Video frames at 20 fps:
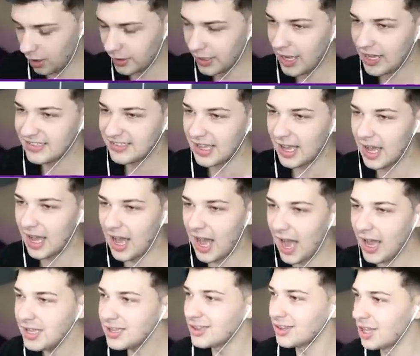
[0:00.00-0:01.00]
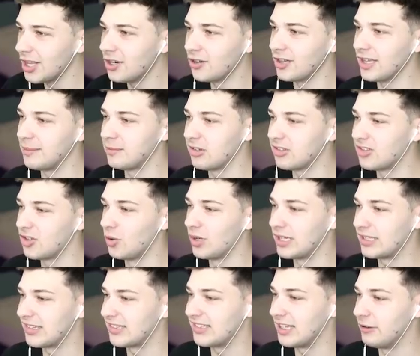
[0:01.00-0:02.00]
Guys, I literally am just doing
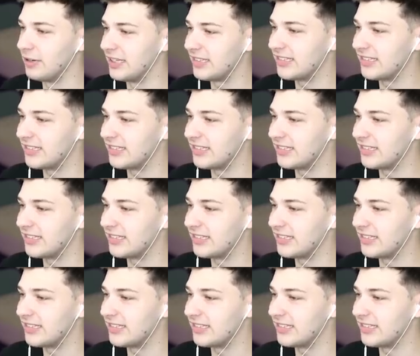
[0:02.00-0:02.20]
it to see what he'd